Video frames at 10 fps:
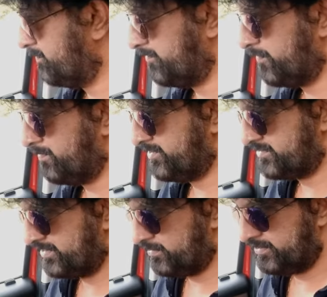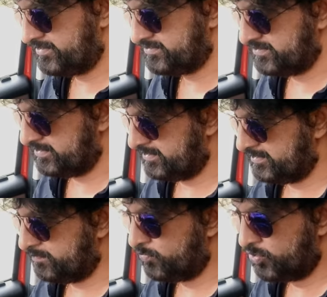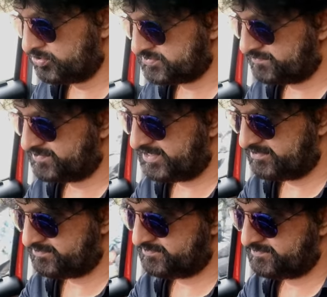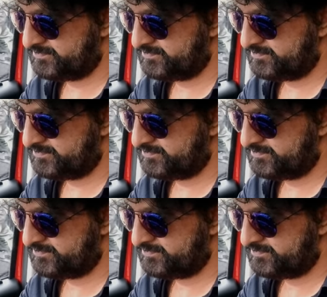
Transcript: the performance and all is the modes of drive.